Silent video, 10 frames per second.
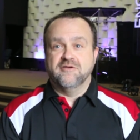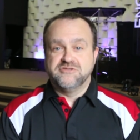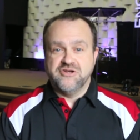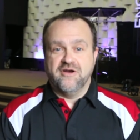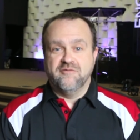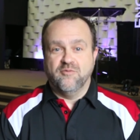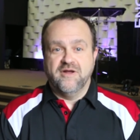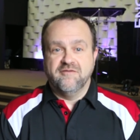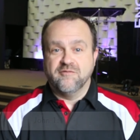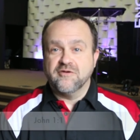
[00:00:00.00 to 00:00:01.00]
Now, John
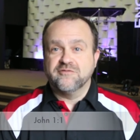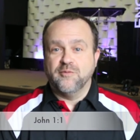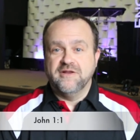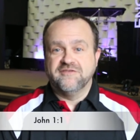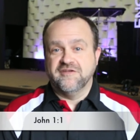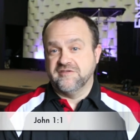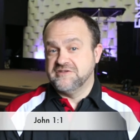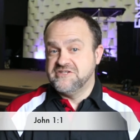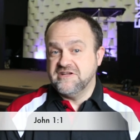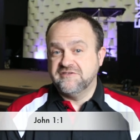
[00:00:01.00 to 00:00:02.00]
1, verse 1 says
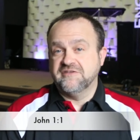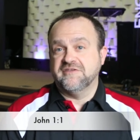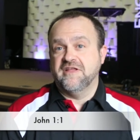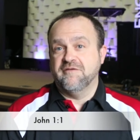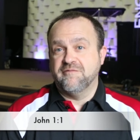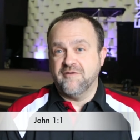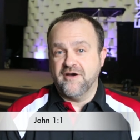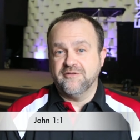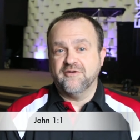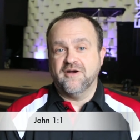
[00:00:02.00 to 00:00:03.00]
that Jesus and the
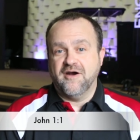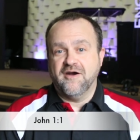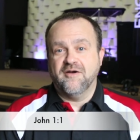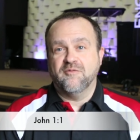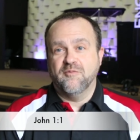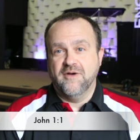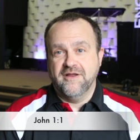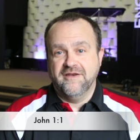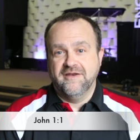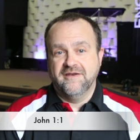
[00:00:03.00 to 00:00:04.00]
Father are
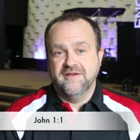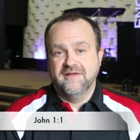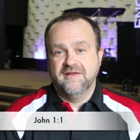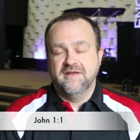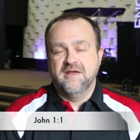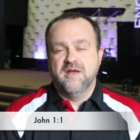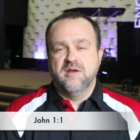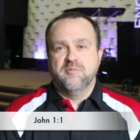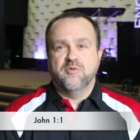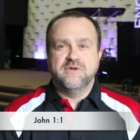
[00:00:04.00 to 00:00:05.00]
one.
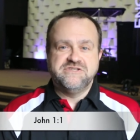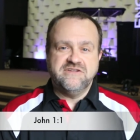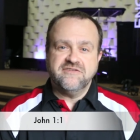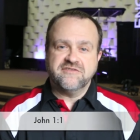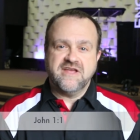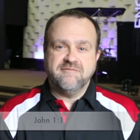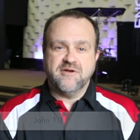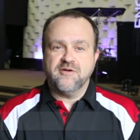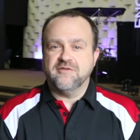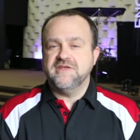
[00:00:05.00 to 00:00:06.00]
But when Jesus came
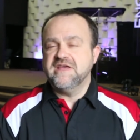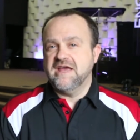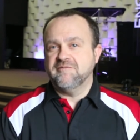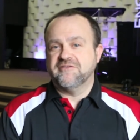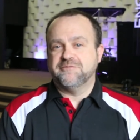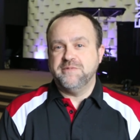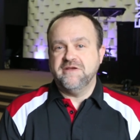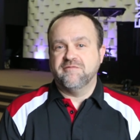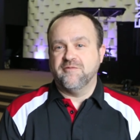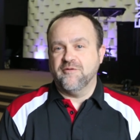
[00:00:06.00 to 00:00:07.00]
to earth, he came to
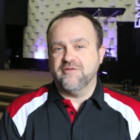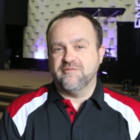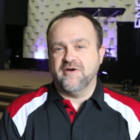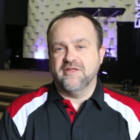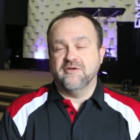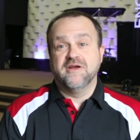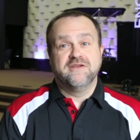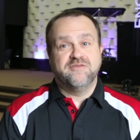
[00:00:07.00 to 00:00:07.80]
speak for the Father,